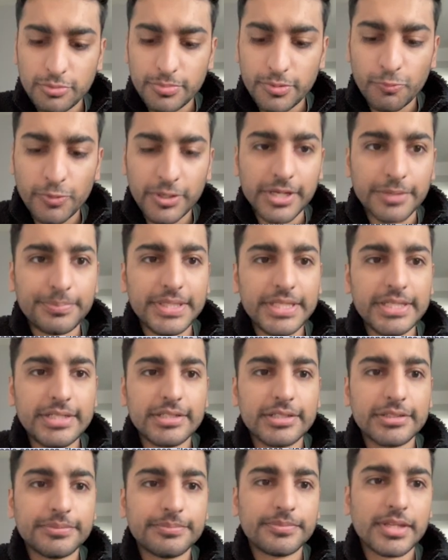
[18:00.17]
on,
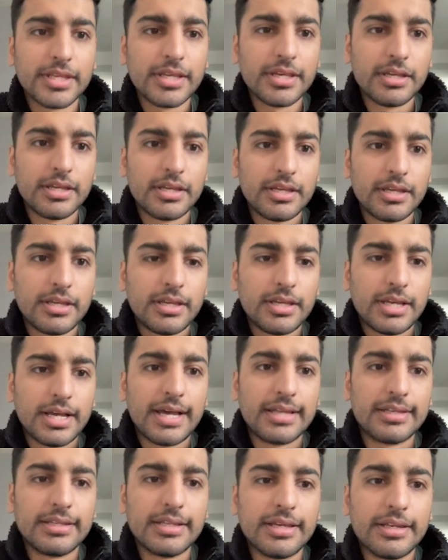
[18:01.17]
Wikipedia.
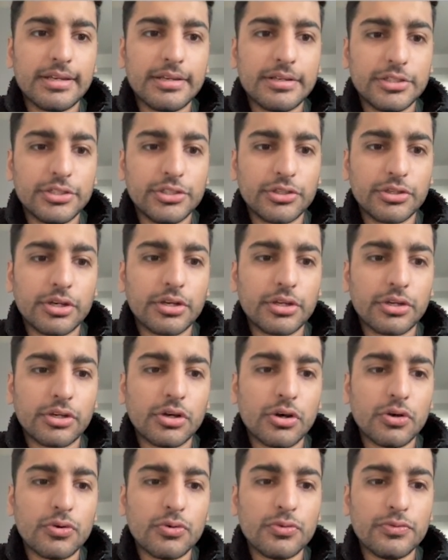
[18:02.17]
And then you're going to
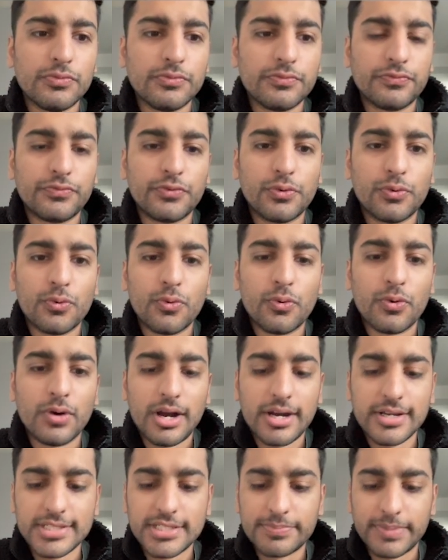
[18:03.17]
go for
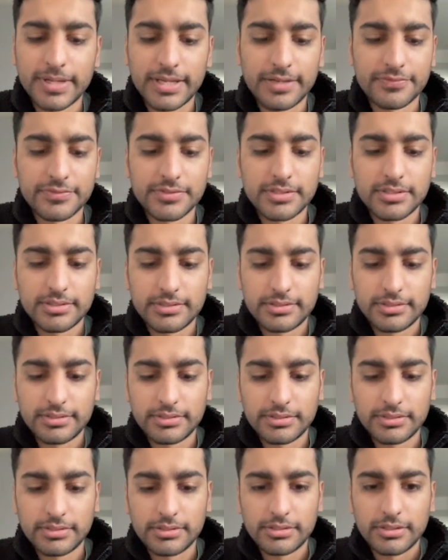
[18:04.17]
ice baths.
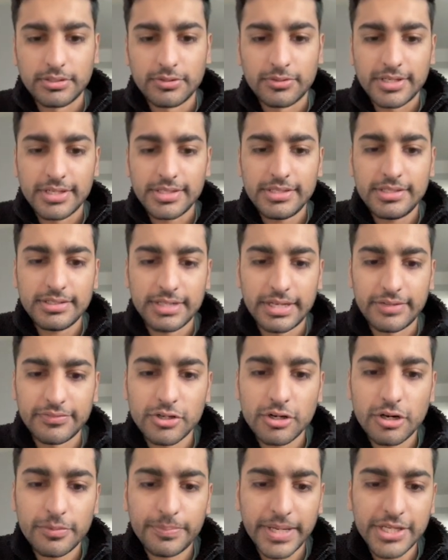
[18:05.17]
Okay, have they
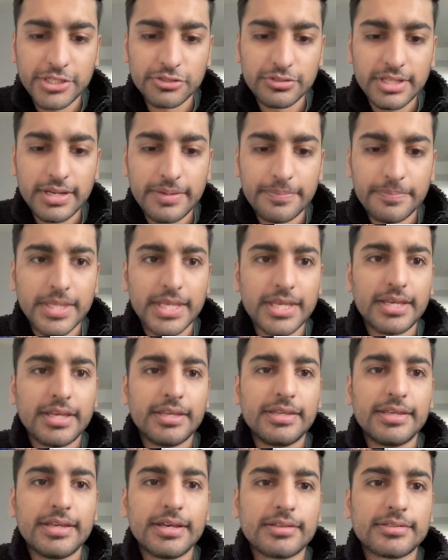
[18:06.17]
got a page on that?
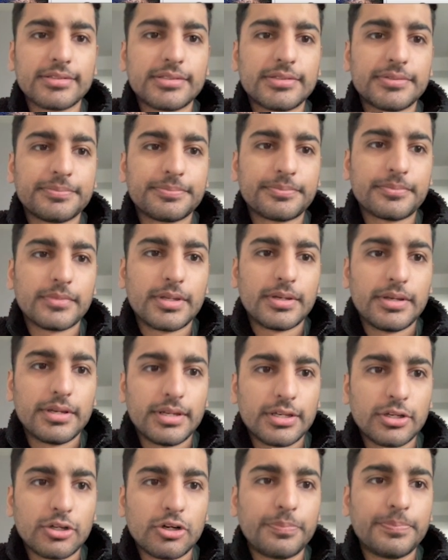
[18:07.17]
Yes.
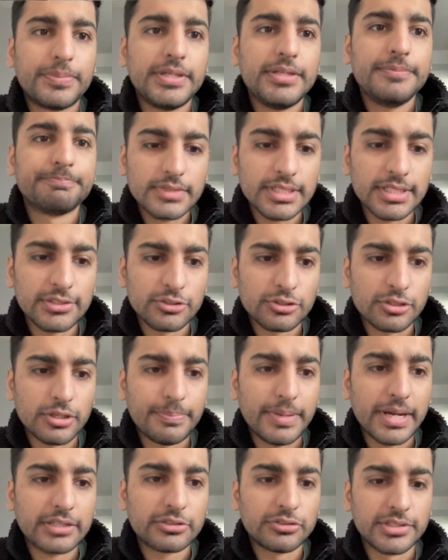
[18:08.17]
Copy. Let's go
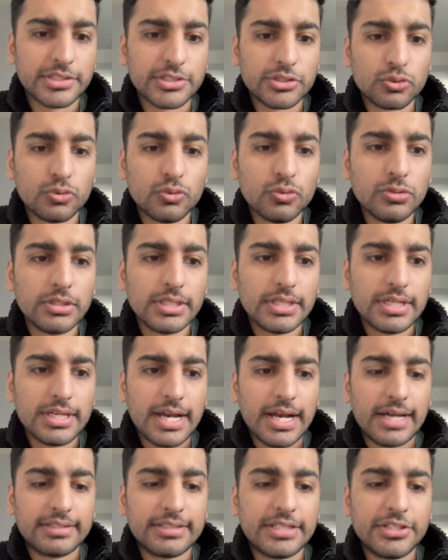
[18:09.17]
back to this tool,
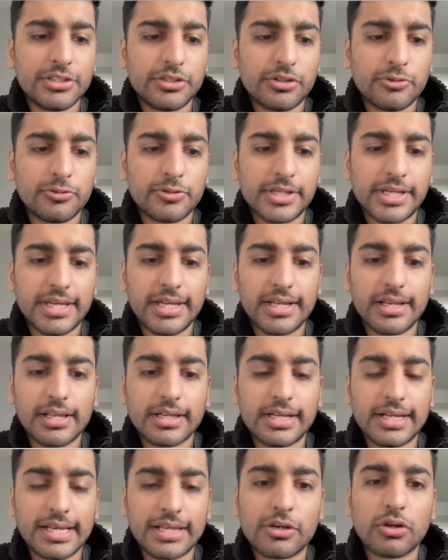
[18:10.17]
and then you're going to
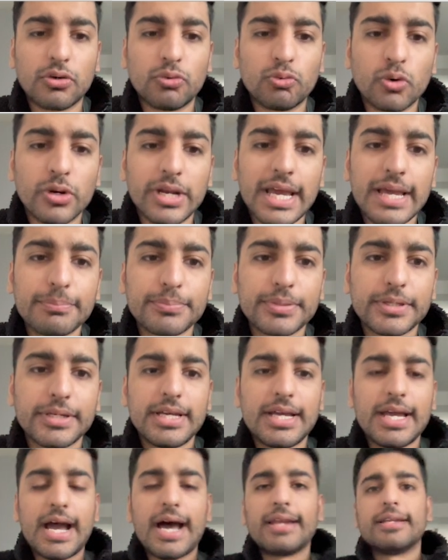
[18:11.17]
click on Run App,
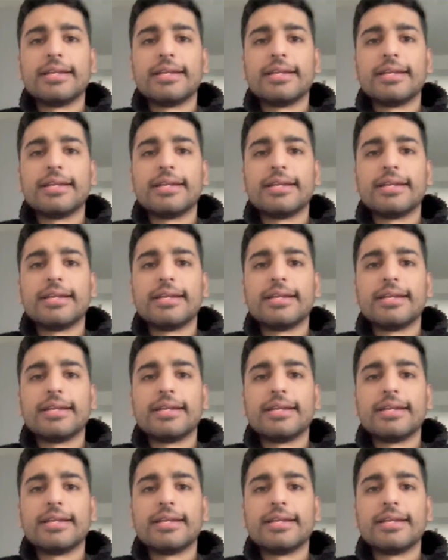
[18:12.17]
and